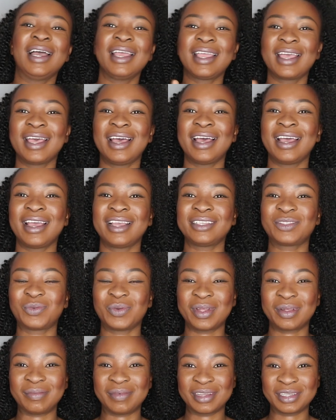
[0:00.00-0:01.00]
Hi guys,
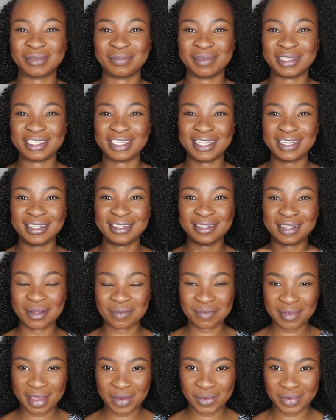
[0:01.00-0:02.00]
welcome back to my channel.
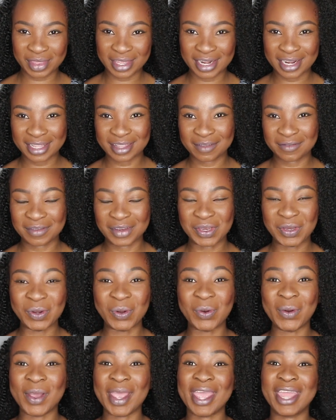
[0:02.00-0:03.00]
I'm back with another video,